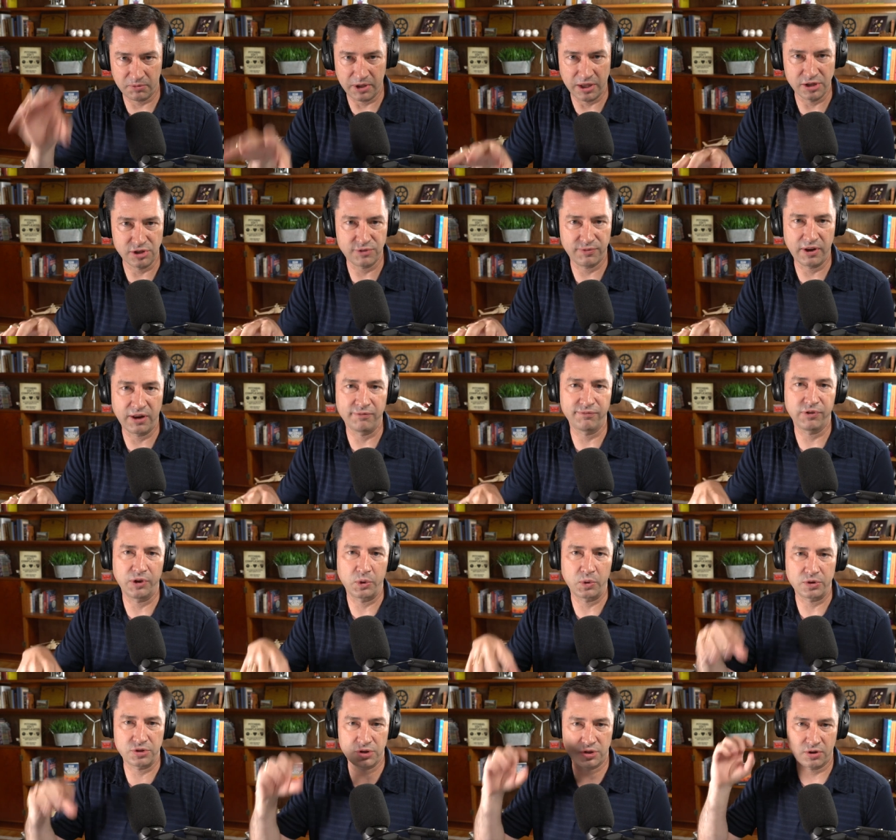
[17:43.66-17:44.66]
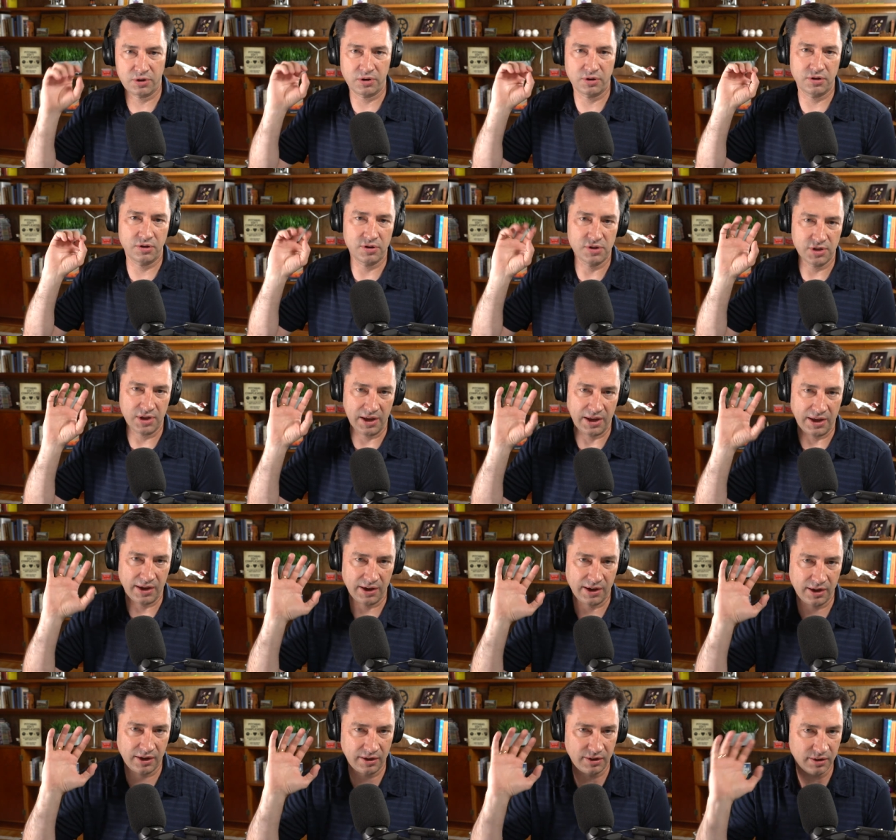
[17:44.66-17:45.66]
influencers
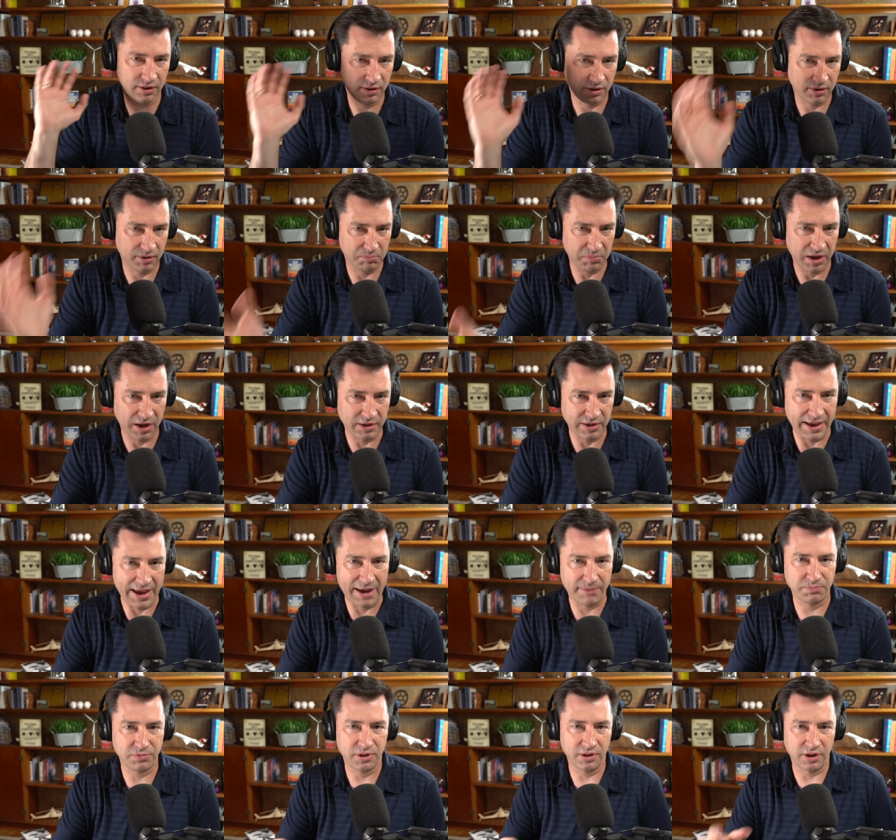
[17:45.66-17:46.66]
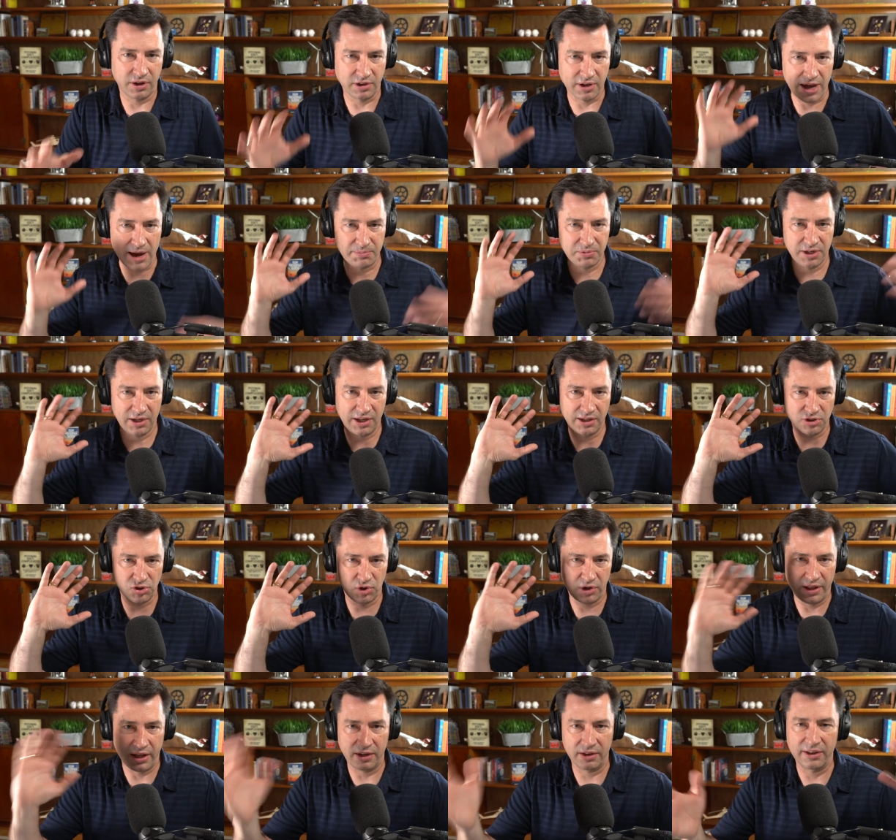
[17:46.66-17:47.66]
and be adapted, adopted, and sort of that.